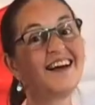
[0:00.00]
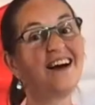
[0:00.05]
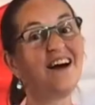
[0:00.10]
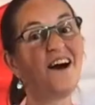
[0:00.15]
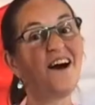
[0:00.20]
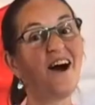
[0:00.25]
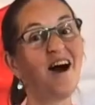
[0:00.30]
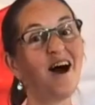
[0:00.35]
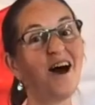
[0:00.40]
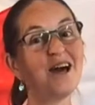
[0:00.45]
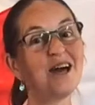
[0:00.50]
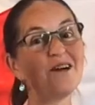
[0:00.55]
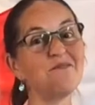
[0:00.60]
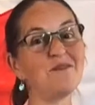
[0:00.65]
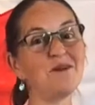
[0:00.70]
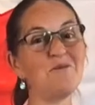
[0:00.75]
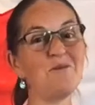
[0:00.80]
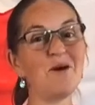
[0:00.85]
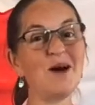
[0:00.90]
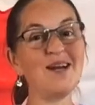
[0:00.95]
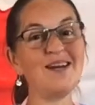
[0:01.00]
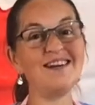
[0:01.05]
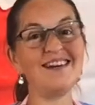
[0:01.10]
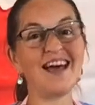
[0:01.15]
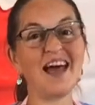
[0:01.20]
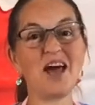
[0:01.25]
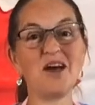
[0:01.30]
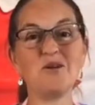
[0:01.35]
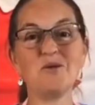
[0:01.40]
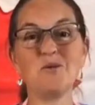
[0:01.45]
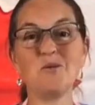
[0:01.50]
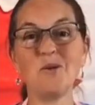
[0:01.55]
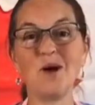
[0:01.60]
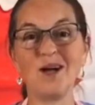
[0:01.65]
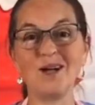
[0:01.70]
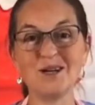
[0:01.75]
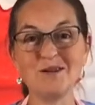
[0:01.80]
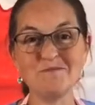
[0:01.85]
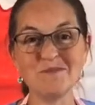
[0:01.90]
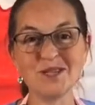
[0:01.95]
Hi everyone, and
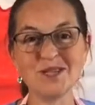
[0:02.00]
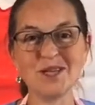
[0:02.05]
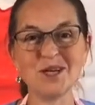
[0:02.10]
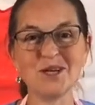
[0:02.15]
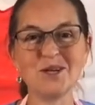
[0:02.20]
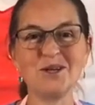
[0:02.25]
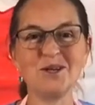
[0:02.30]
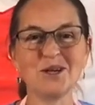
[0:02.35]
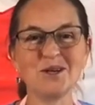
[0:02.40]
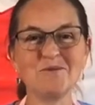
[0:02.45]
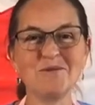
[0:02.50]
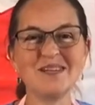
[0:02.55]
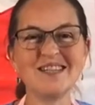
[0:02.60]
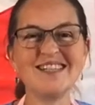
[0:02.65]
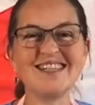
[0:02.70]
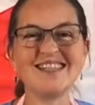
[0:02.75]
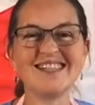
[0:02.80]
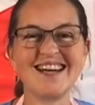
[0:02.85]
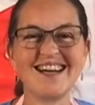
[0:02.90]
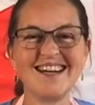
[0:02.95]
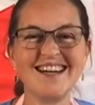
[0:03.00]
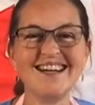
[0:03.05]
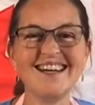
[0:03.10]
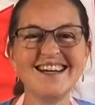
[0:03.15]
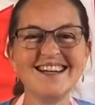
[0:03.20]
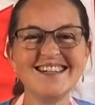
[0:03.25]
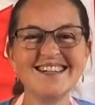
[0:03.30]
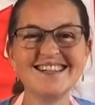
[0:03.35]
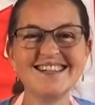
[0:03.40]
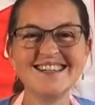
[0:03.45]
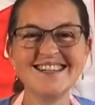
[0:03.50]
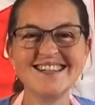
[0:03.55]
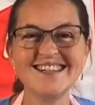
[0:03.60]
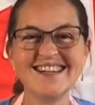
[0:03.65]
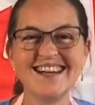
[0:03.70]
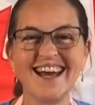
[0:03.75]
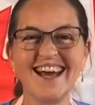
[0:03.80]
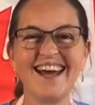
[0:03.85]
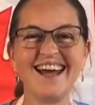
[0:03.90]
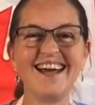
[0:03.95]
welcome to the Cook with Janie kitchen
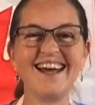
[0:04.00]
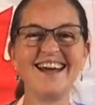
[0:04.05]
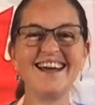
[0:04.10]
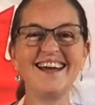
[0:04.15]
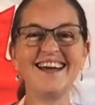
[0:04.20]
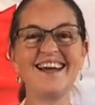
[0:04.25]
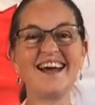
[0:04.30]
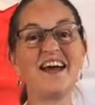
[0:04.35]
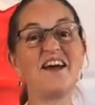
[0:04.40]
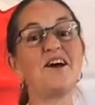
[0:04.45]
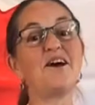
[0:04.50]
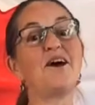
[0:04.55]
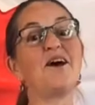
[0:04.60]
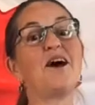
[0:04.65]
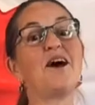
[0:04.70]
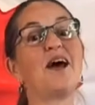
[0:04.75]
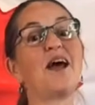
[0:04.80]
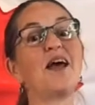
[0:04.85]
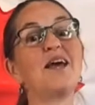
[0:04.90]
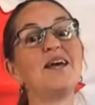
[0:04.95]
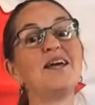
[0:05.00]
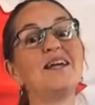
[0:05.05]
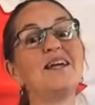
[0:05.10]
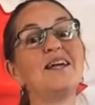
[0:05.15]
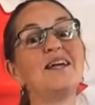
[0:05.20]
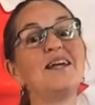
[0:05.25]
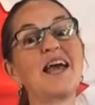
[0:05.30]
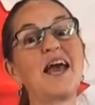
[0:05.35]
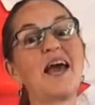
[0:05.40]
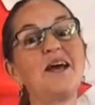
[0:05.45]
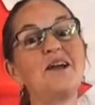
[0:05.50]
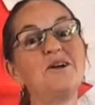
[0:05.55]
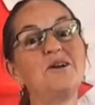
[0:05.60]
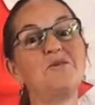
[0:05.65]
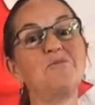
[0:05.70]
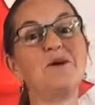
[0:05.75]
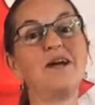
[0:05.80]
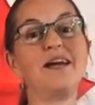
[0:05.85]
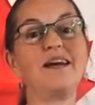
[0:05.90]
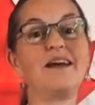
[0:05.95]
today. It's Canada
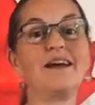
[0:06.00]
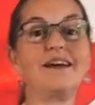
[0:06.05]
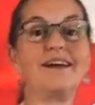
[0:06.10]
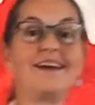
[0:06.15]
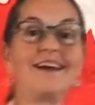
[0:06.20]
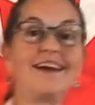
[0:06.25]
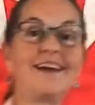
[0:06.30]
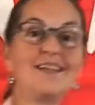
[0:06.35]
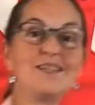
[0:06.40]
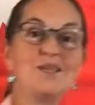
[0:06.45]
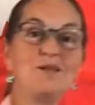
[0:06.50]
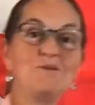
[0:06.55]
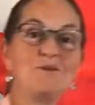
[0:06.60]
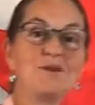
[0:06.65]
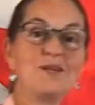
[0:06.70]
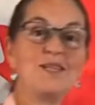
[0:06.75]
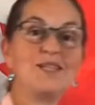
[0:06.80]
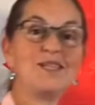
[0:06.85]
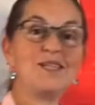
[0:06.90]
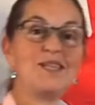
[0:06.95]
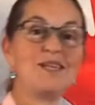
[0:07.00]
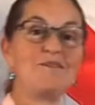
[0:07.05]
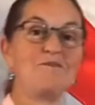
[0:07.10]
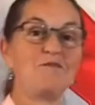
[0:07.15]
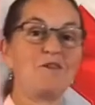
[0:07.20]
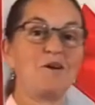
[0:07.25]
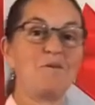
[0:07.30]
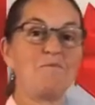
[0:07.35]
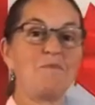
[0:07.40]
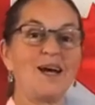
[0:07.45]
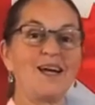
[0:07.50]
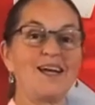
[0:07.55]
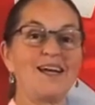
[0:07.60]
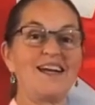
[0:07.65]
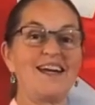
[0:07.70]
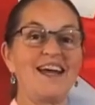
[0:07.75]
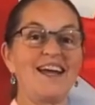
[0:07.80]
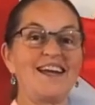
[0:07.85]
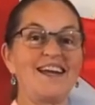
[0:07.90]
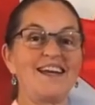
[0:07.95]
Week, as you can see from my
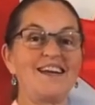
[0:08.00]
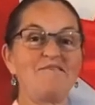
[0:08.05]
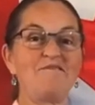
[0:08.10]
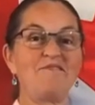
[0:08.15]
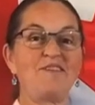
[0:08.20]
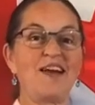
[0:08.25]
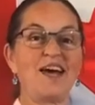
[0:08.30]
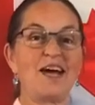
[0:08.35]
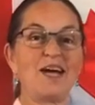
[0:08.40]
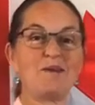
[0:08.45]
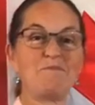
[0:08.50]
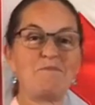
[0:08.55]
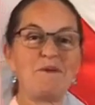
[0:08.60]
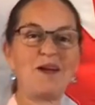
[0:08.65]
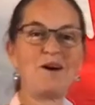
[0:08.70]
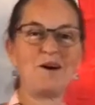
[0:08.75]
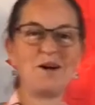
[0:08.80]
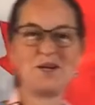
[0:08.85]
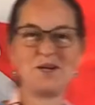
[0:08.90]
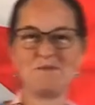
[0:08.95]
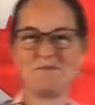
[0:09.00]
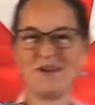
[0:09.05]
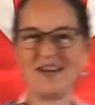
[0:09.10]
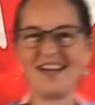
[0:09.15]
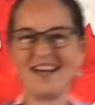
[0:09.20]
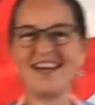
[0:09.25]
Canadian flag behind me.